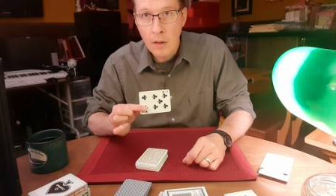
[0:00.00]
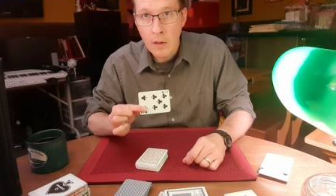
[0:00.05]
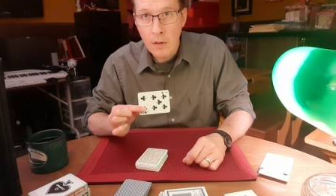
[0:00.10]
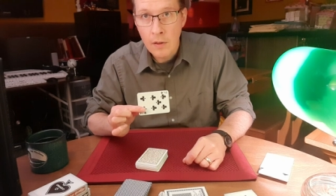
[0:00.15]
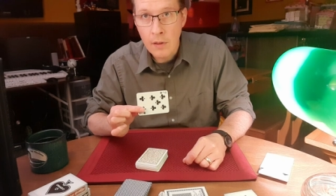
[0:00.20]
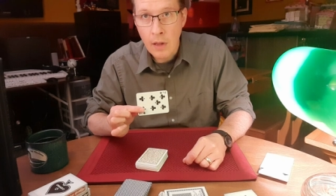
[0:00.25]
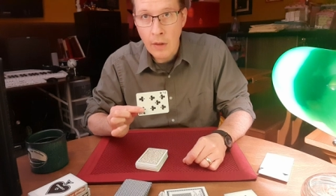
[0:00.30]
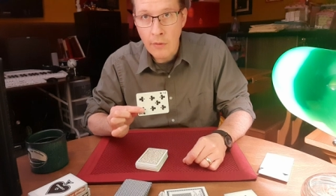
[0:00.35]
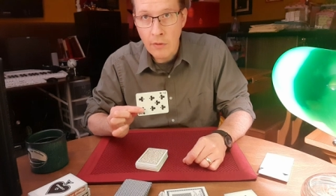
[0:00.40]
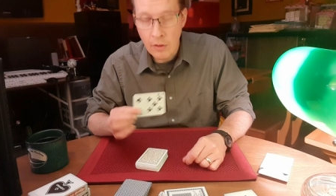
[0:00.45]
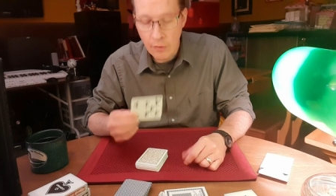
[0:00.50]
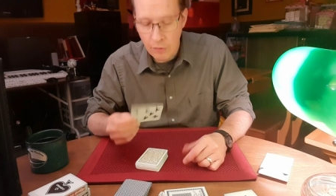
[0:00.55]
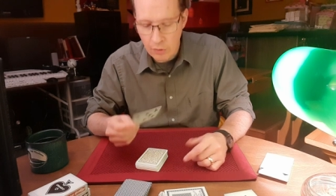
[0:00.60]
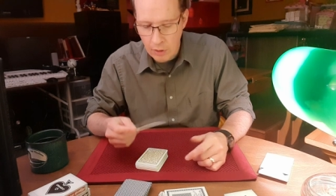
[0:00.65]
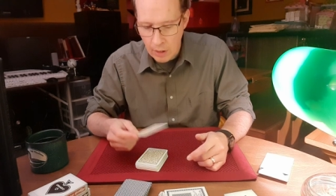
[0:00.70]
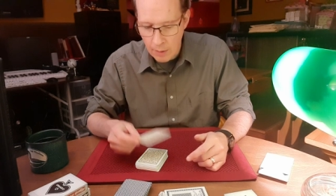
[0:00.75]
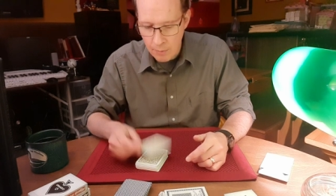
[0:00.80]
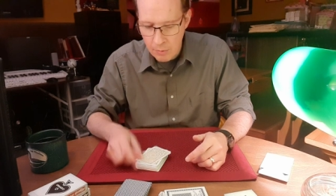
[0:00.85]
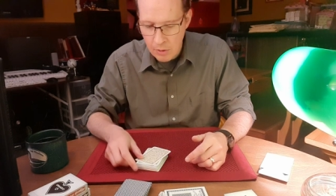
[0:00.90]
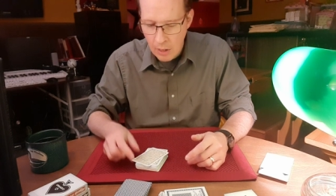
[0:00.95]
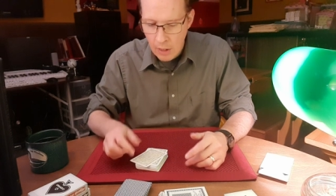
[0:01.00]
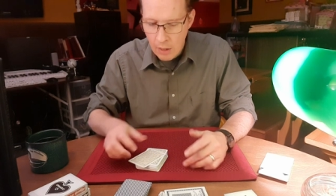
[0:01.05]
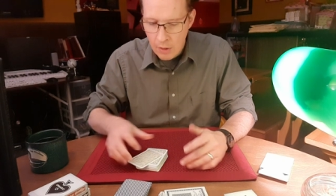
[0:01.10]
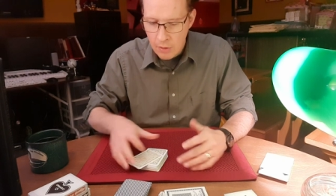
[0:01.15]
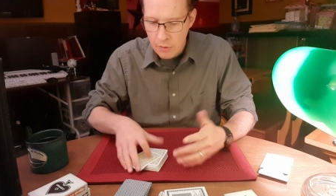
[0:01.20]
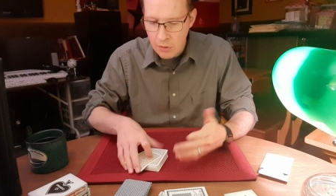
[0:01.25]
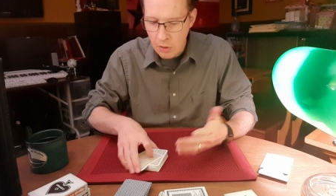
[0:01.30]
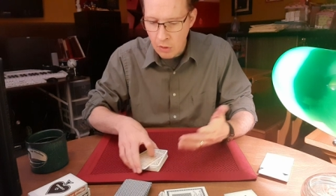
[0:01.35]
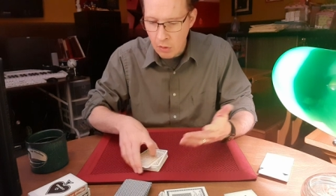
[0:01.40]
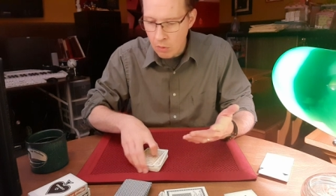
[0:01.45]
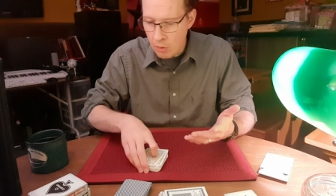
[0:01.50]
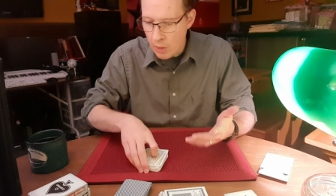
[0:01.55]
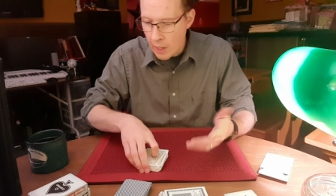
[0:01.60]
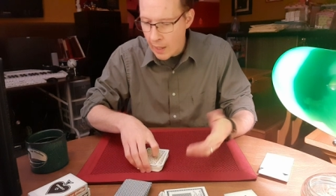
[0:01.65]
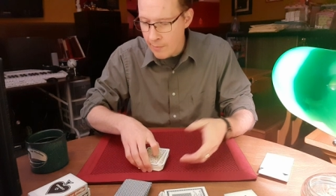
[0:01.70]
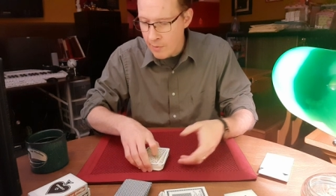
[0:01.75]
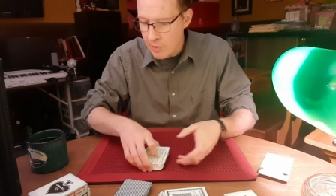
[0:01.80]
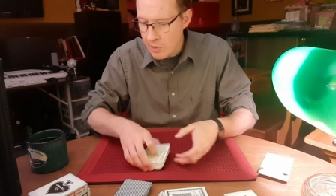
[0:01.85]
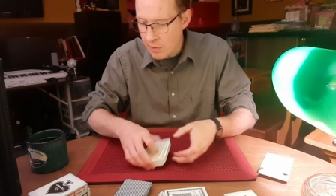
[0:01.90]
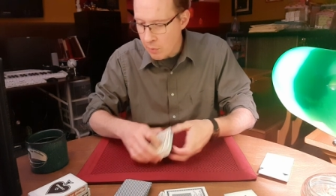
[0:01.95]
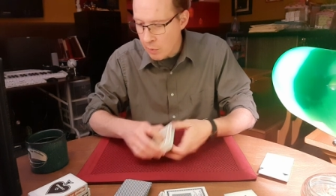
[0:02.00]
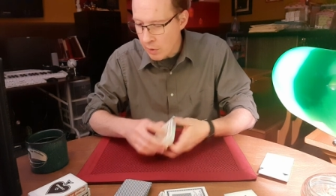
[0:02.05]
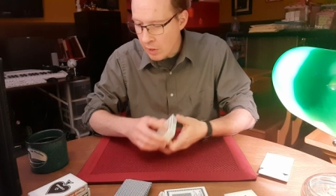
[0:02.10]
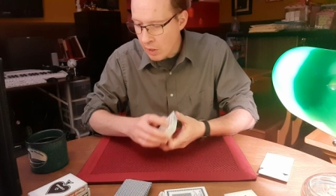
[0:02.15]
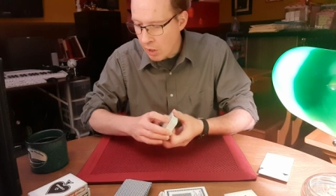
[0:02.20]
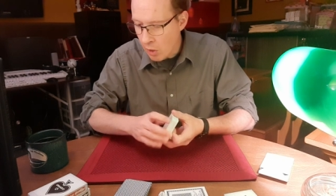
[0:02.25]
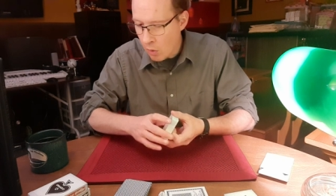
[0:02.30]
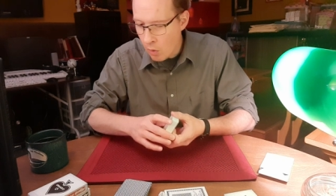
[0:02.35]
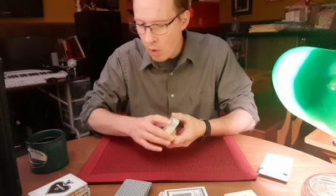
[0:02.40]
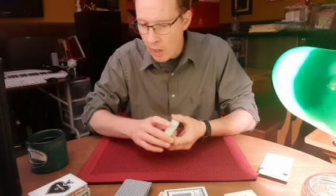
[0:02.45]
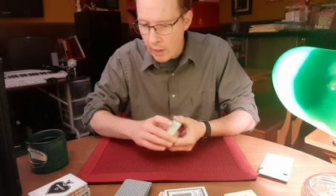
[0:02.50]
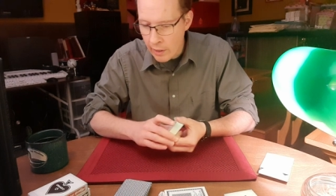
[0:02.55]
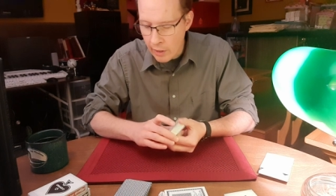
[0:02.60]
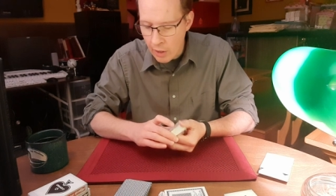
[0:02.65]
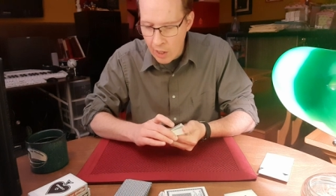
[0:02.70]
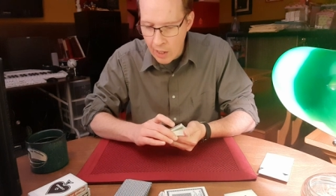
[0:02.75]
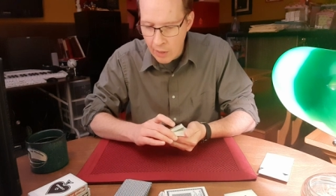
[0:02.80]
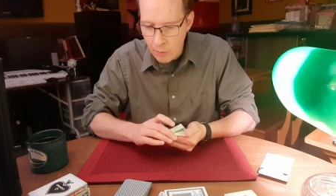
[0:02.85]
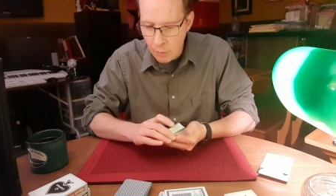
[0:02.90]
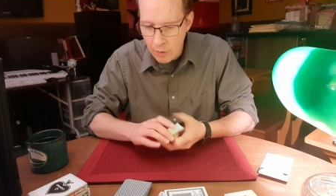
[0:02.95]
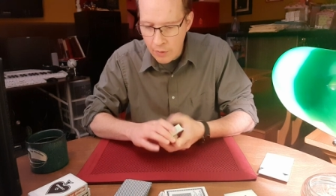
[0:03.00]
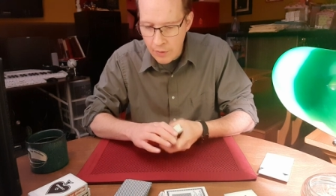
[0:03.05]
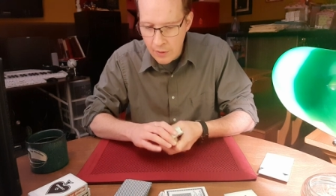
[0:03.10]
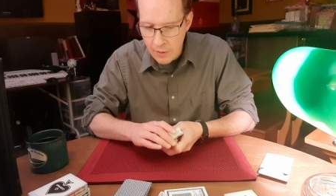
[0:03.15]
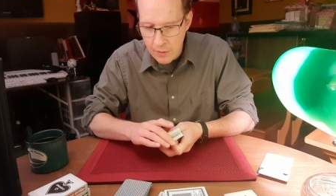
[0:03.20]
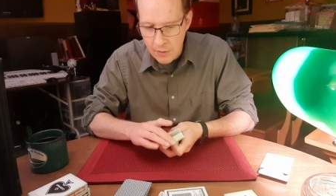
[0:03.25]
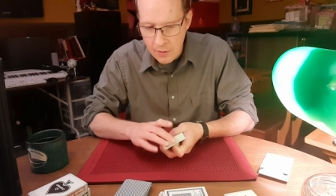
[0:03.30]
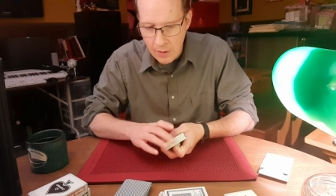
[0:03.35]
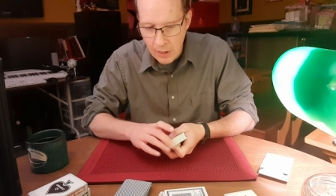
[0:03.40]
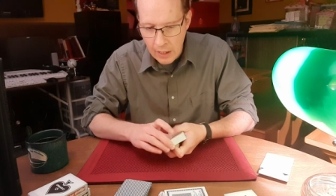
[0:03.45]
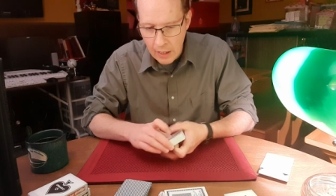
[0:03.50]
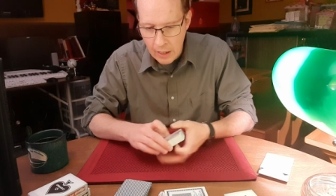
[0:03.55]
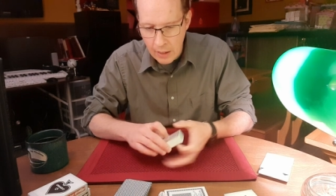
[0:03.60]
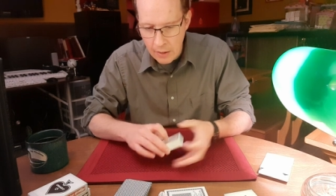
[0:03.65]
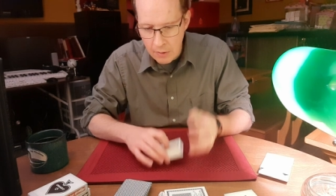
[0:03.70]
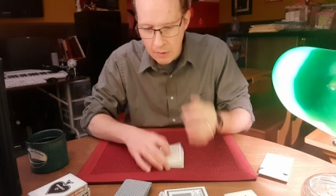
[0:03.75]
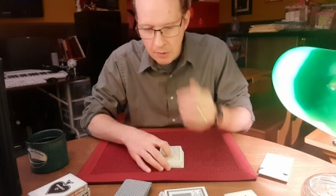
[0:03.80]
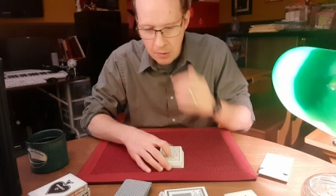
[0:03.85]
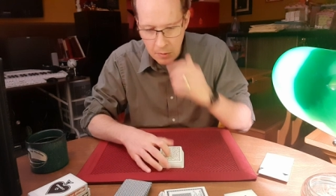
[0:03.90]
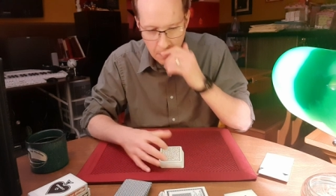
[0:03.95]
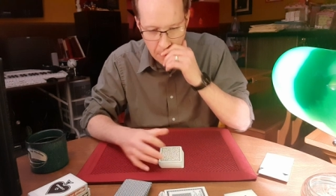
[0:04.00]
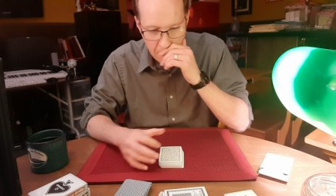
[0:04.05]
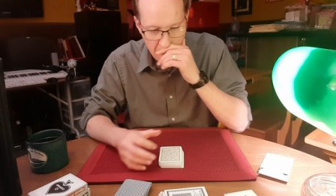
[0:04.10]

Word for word: Seven of clubs. So obviously we can go on and on with this and